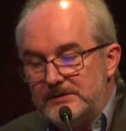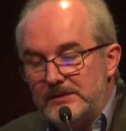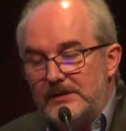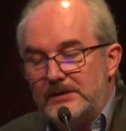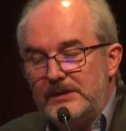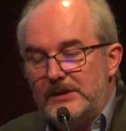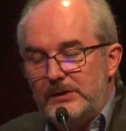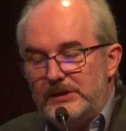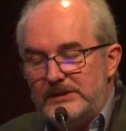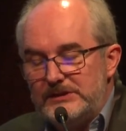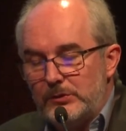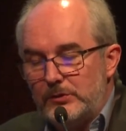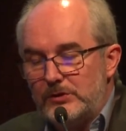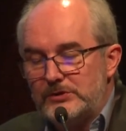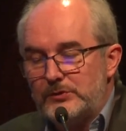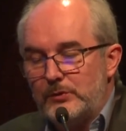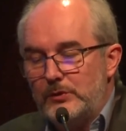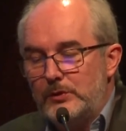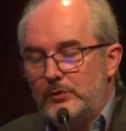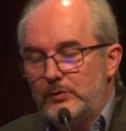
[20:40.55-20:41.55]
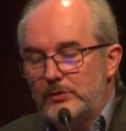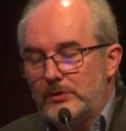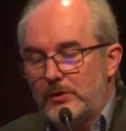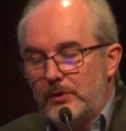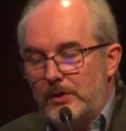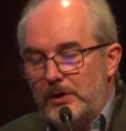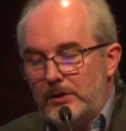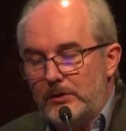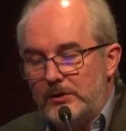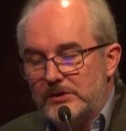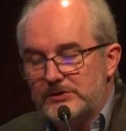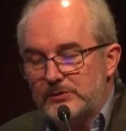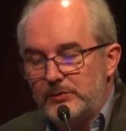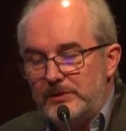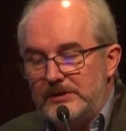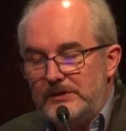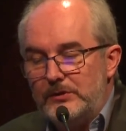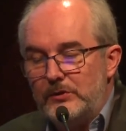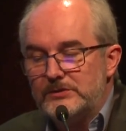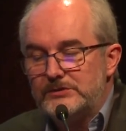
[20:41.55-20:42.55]
And there is also a good coherence
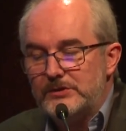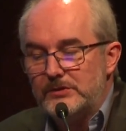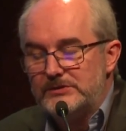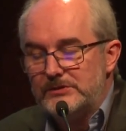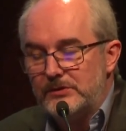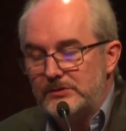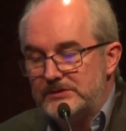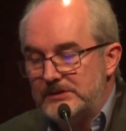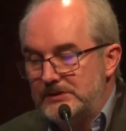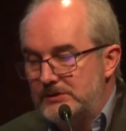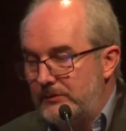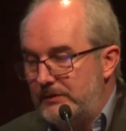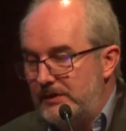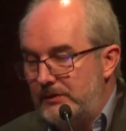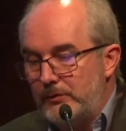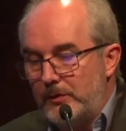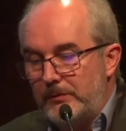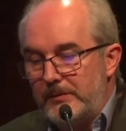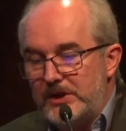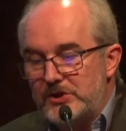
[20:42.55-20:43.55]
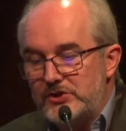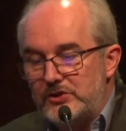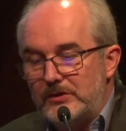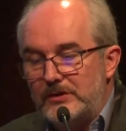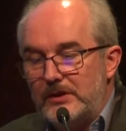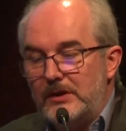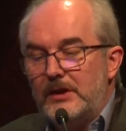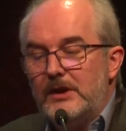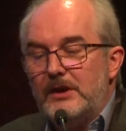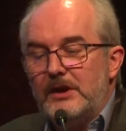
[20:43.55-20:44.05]
with the other sources of information,